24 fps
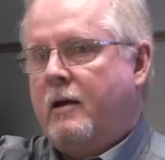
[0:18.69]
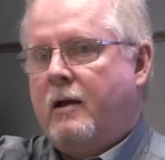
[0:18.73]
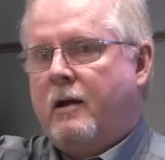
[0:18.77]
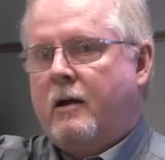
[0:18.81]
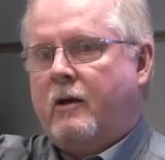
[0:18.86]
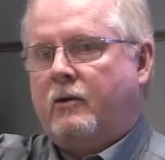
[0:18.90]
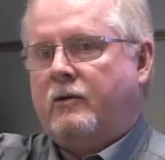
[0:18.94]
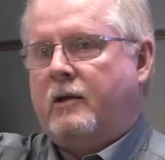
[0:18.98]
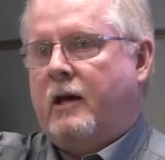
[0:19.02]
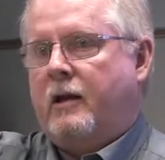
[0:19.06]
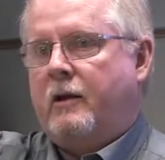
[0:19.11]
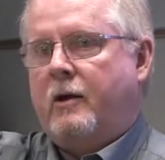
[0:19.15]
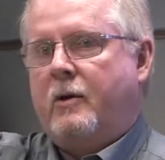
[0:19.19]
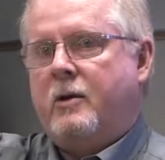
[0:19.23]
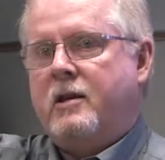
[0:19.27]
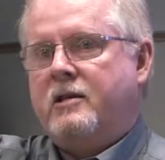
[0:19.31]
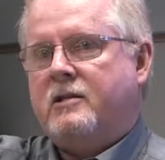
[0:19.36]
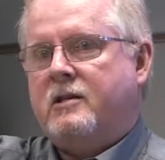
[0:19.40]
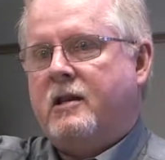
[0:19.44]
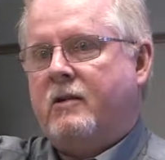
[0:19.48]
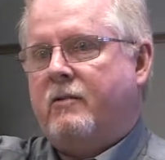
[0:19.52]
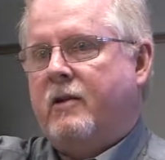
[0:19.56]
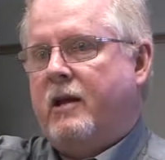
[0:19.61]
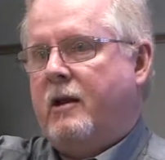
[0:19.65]
because I know he's
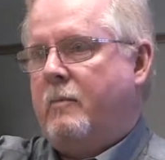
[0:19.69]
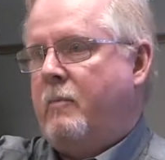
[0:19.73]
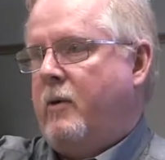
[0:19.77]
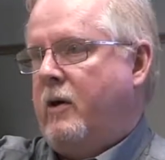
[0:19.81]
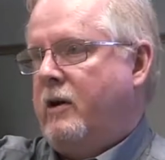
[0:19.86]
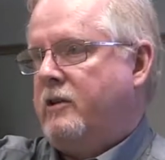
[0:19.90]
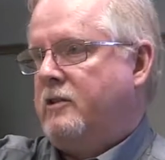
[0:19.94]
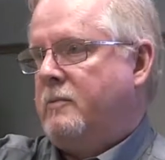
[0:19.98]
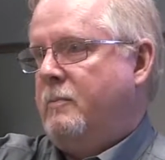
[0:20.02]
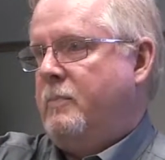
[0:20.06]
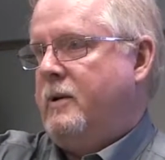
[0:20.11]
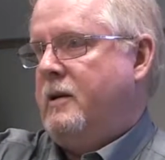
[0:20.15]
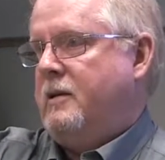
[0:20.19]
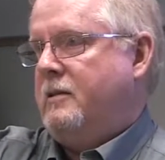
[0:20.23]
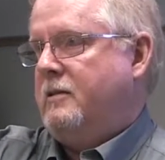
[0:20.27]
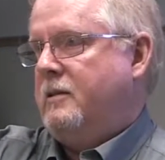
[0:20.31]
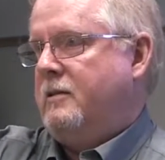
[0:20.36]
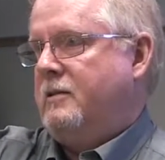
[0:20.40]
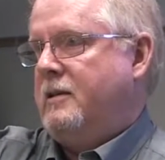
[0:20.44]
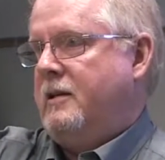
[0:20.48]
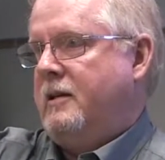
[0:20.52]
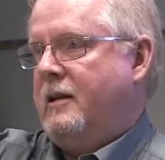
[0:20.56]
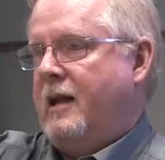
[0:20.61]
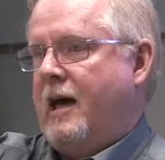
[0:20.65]
getting ready to bring some
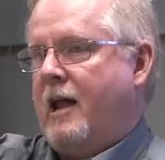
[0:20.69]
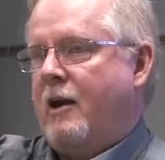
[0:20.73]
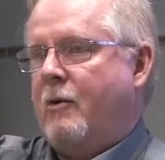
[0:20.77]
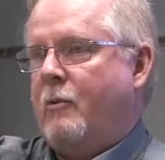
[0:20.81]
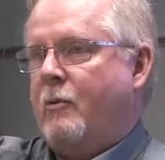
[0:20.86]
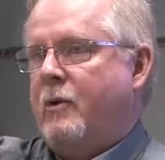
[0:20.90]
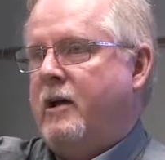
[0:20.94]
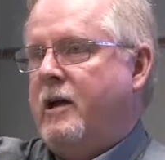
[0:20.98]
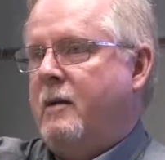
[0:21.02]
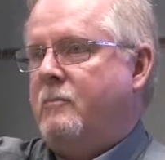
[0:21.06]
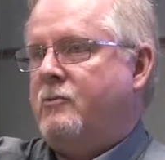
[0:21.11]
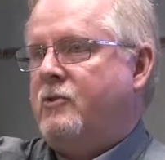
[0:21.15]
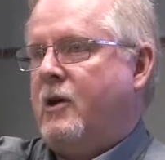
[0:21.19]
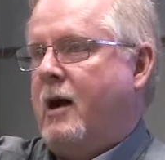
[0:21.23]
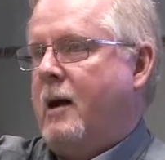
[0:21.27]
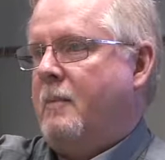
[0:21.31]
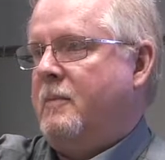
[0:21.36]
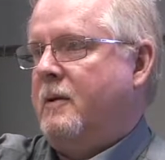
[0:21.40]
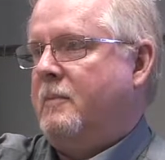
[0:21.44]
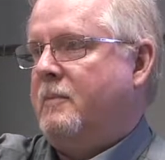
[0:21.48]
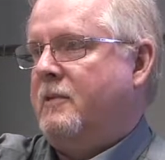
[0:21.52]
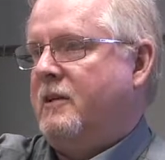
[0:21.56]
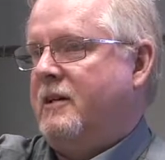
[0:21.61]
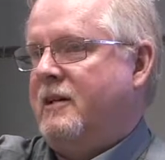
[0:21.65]
pizzas in. I don't want him to drop
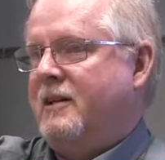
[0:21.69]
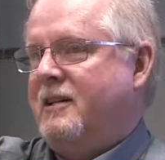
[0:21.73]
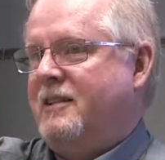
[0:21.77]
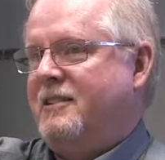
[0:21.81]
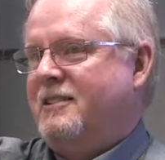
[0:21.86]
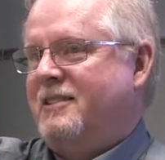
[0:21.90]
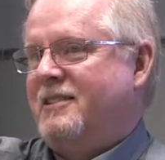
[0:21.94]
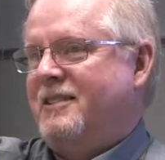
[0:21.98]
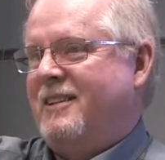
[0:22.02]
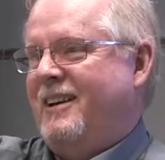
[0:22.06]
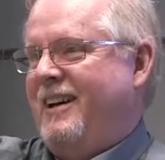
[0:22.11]
them things.